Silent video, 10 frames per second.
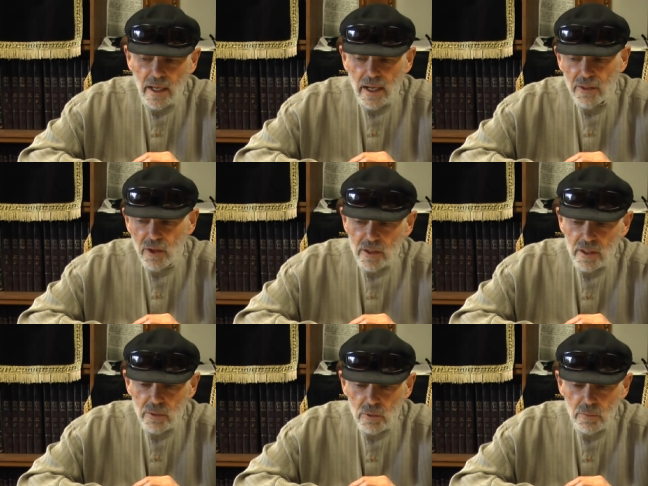I thought
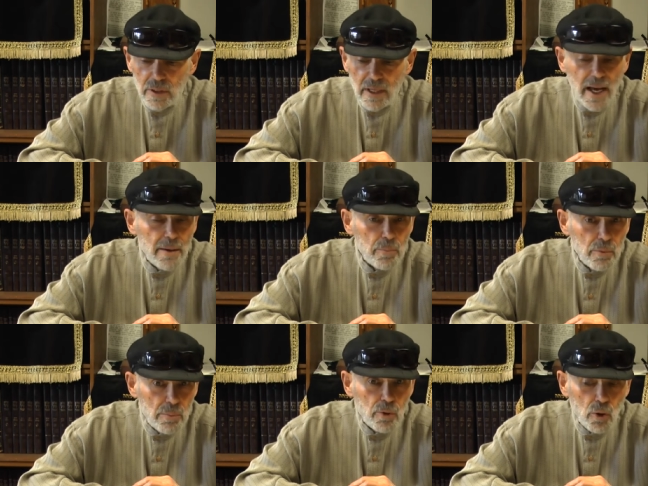that it would be ap
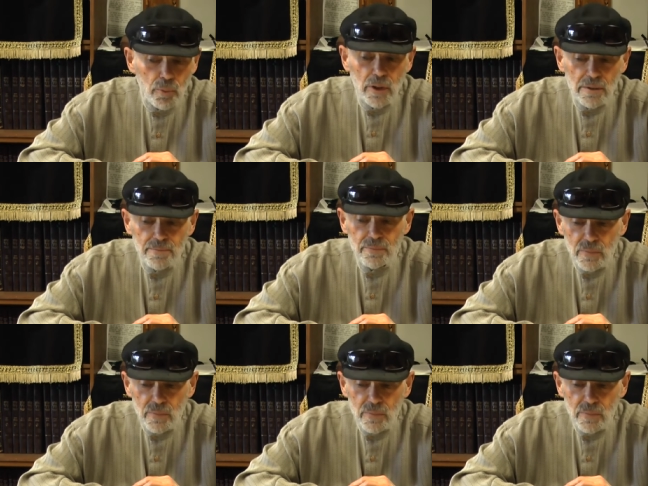appropriate,